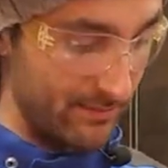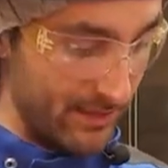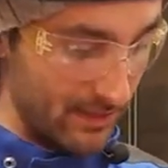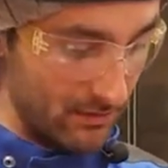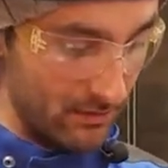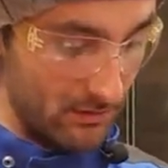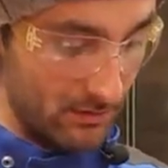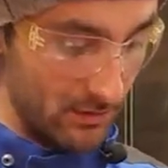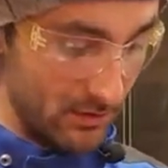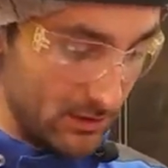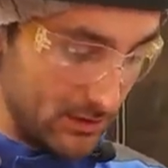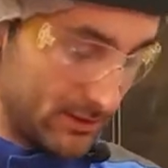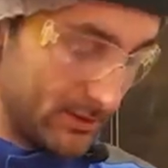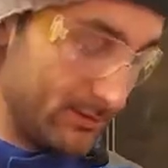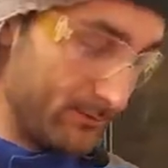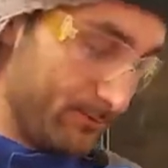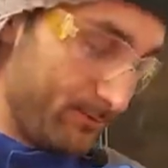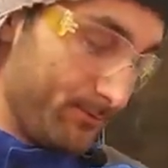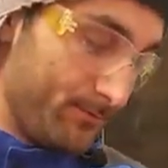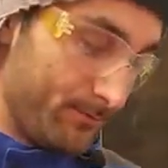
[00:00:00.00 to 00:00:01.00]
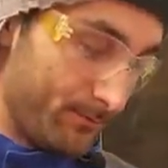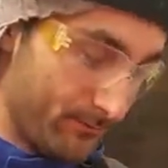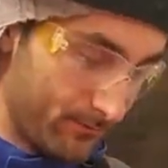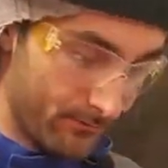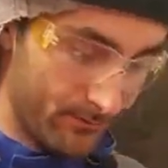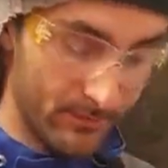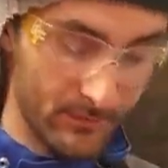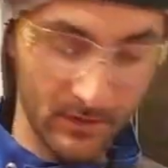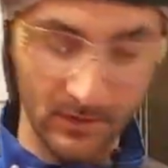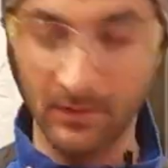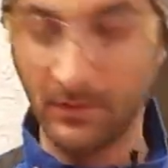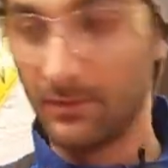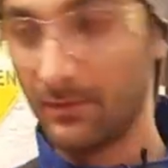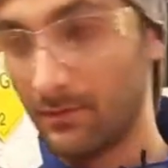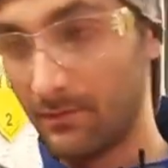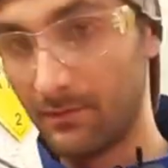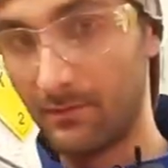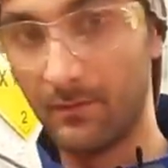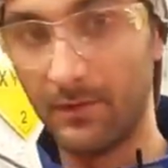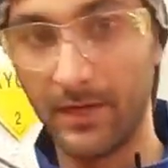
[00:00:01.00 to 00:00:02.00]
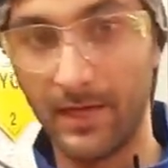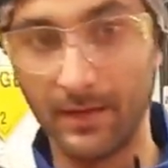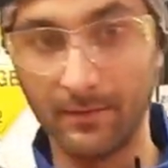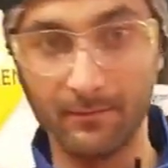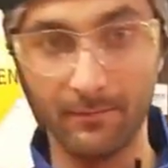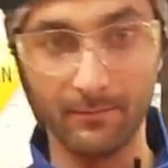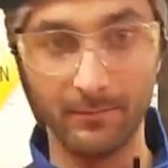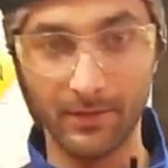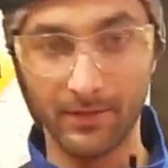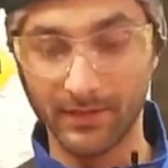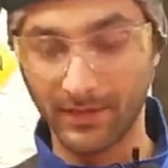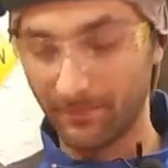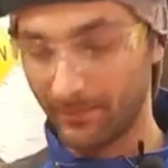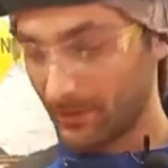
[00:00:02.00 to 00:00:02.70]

metal. We're not building